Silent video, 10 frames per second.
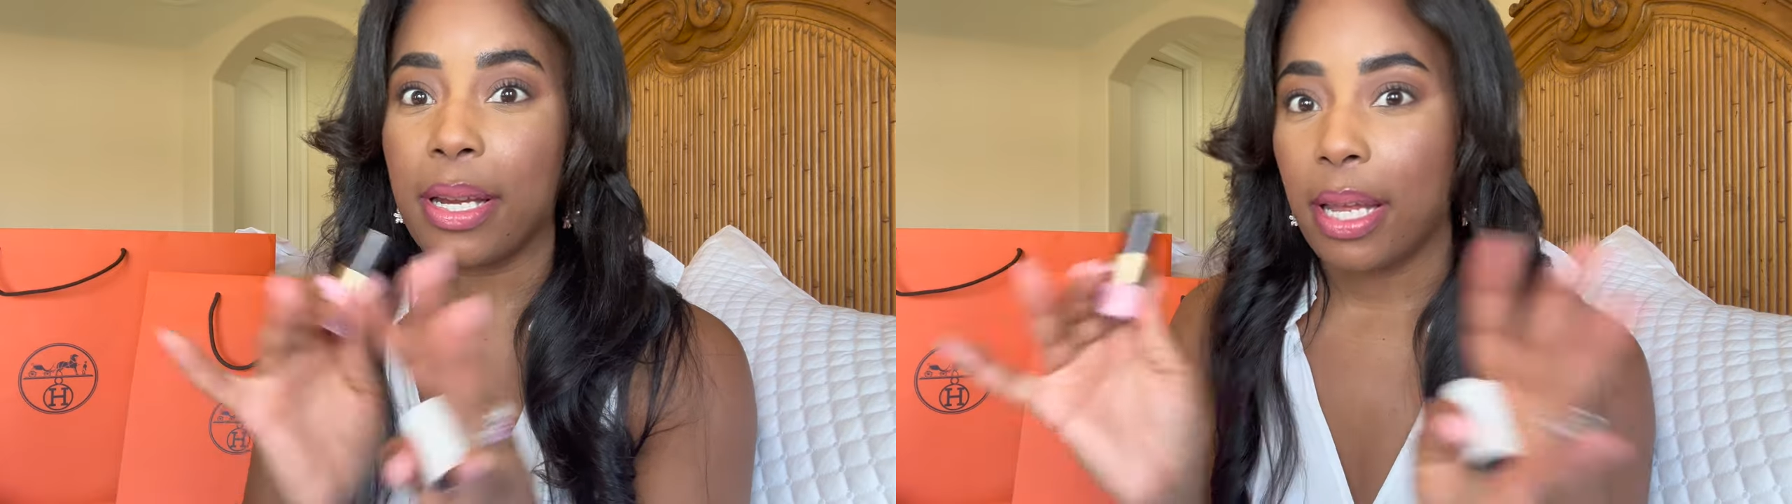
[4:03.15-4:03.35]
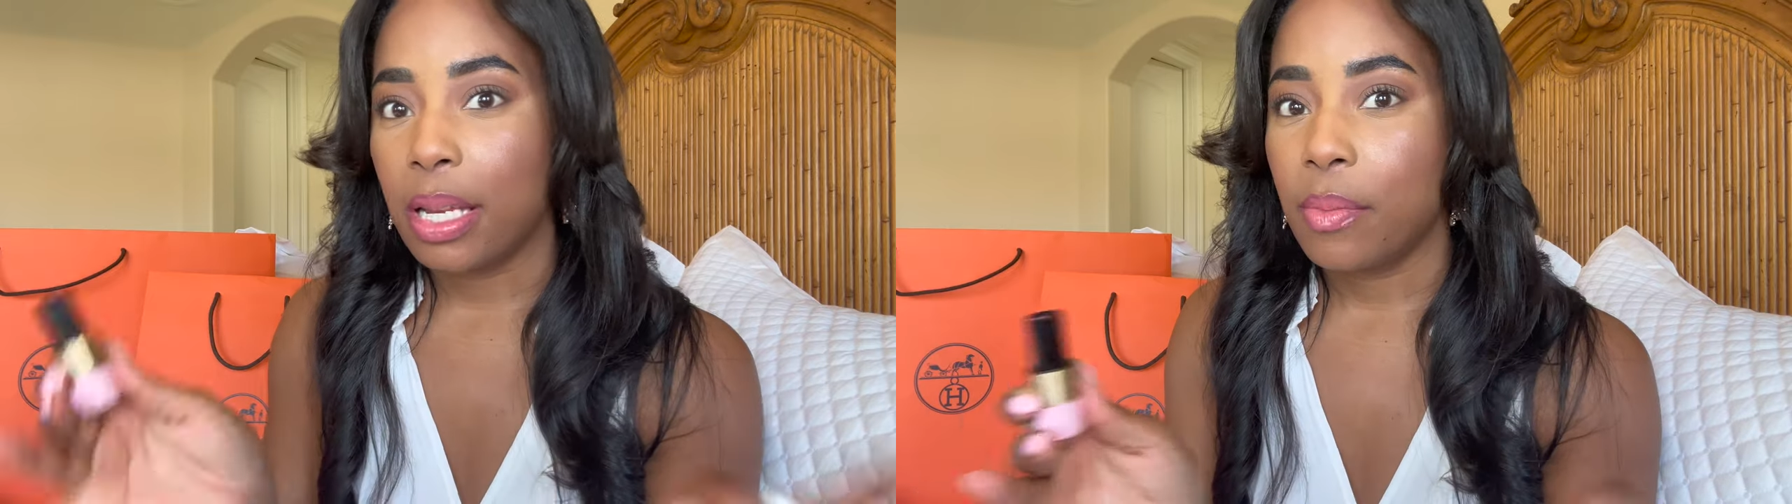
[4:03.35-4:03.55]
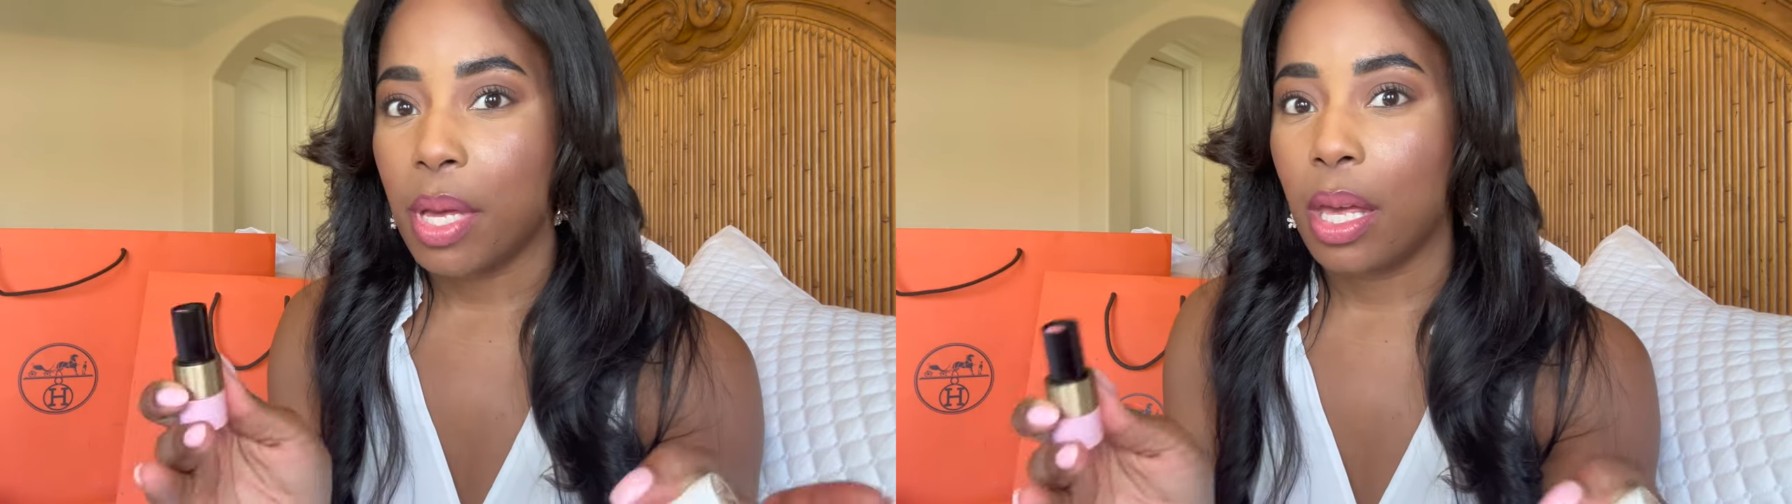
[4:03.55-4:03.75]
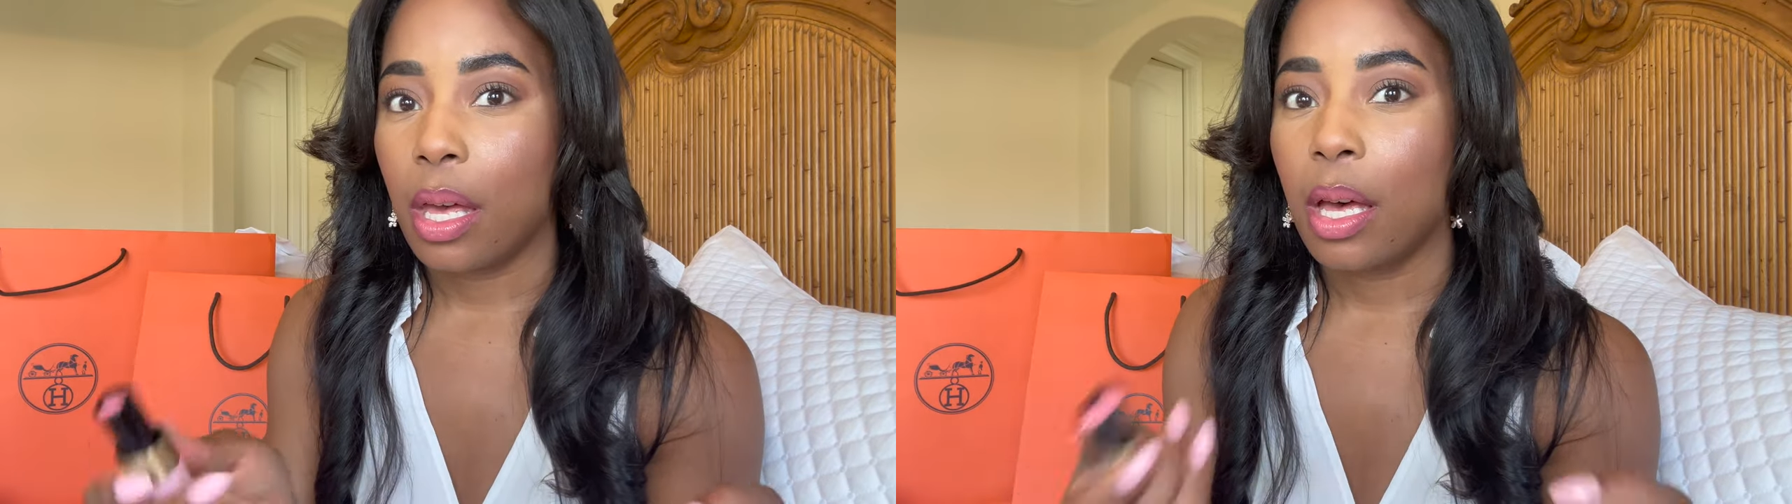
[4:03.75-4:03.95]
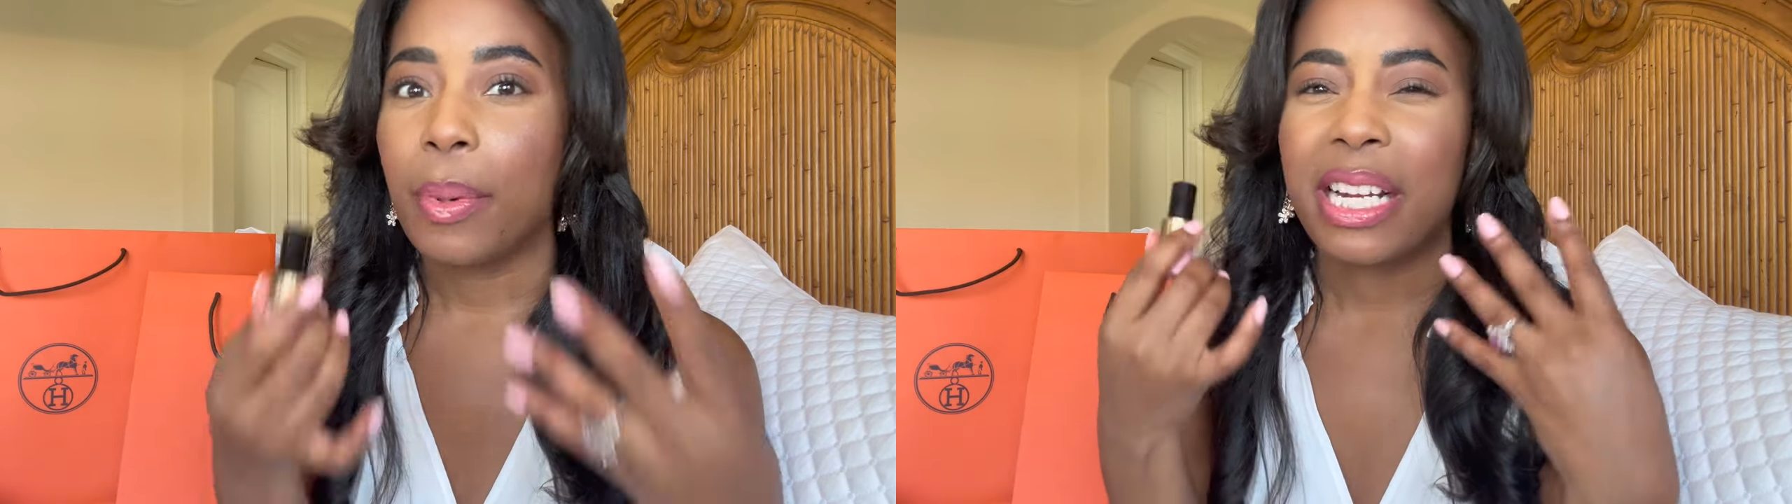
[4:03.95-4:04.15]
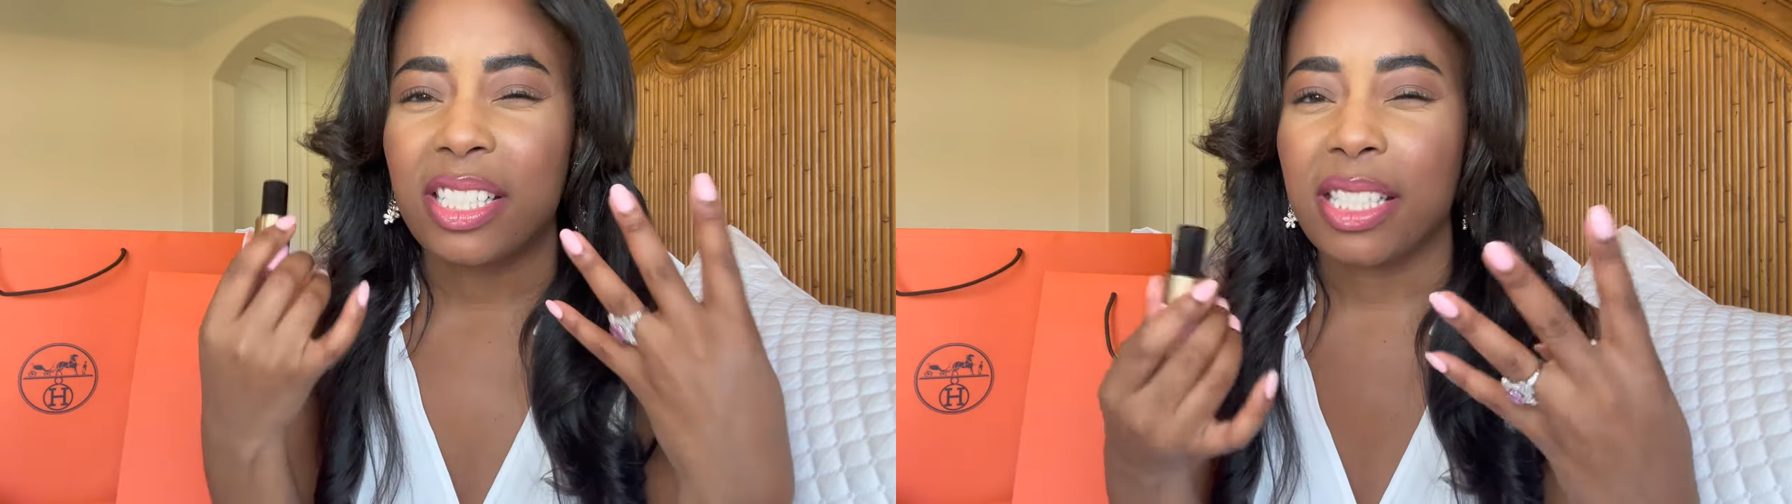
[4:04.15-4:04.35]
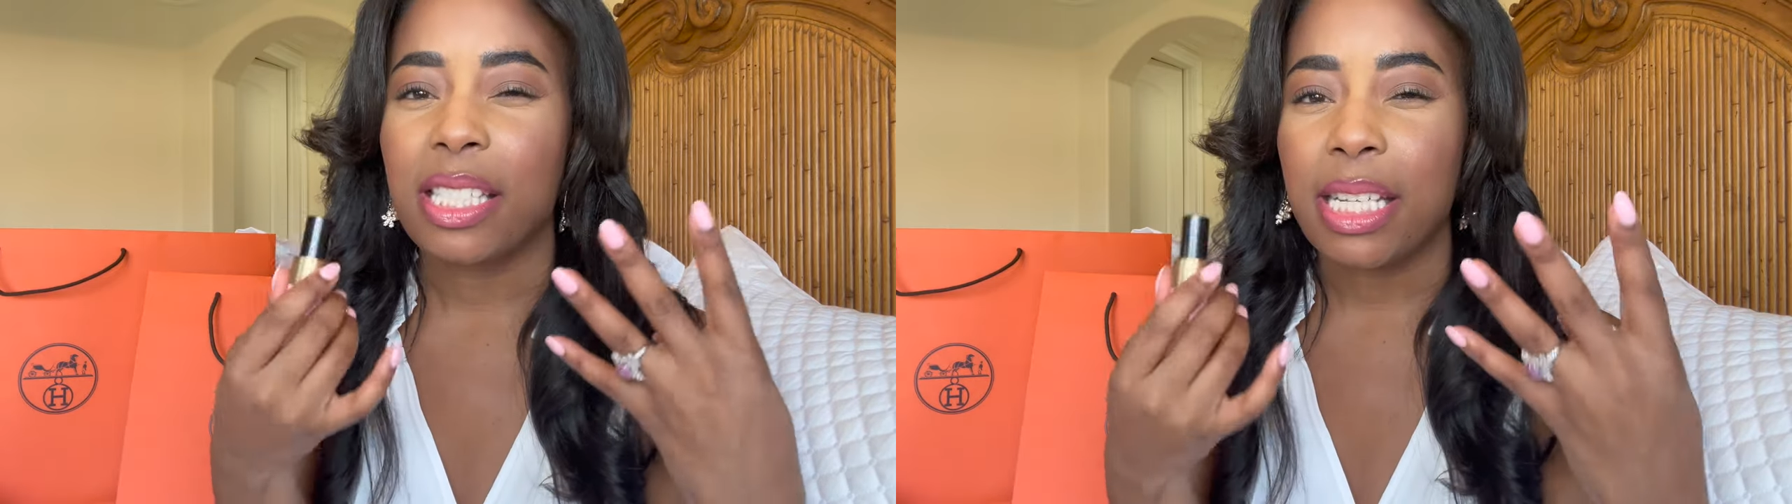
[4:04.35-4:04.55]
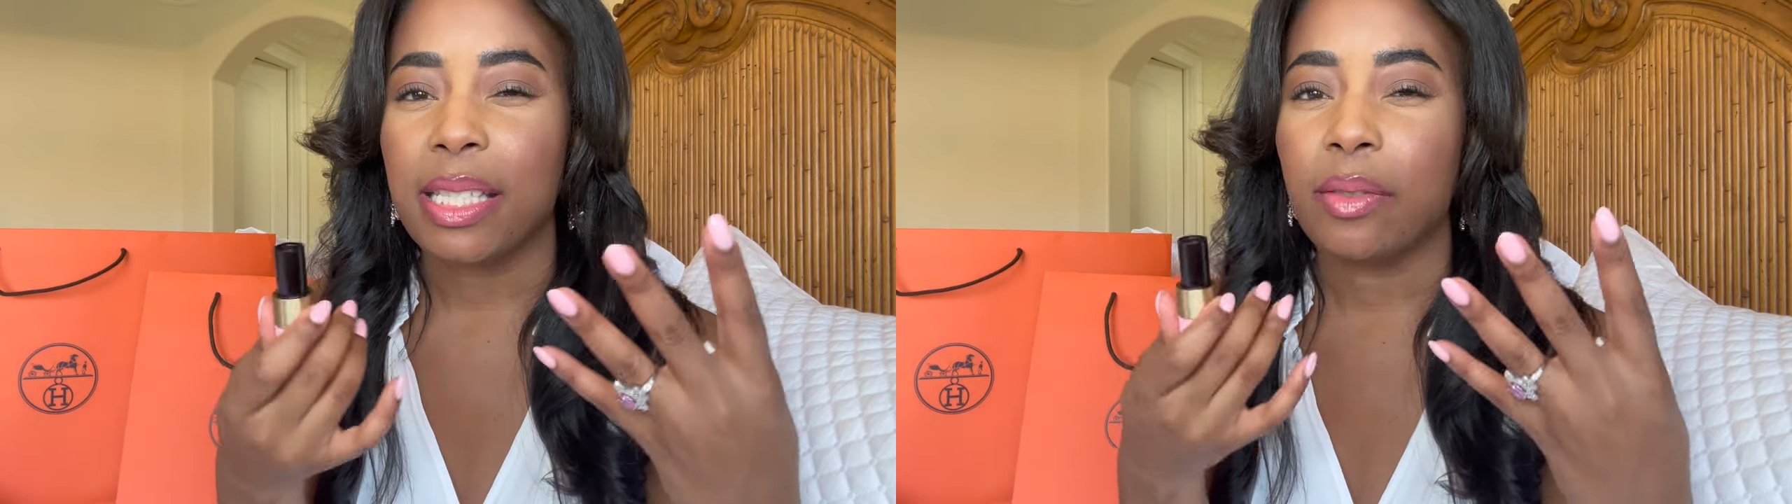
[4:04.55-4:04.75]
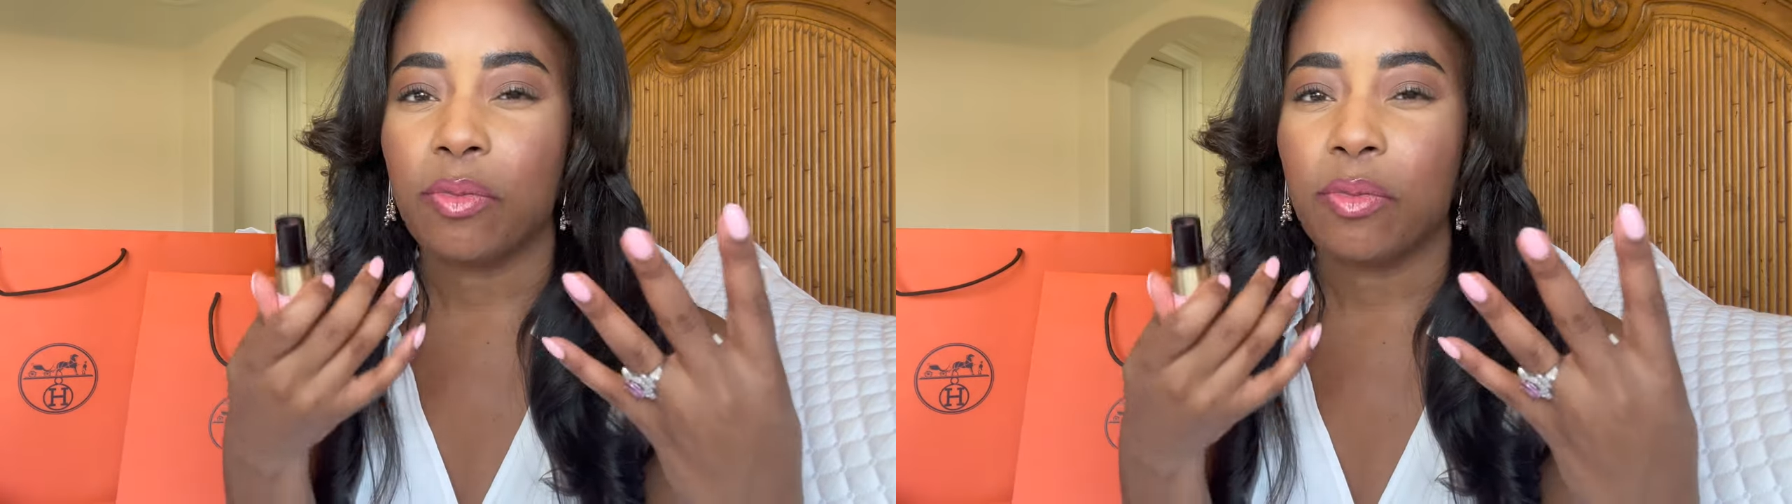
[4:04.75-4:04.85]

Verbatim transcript: any makeup and I just need,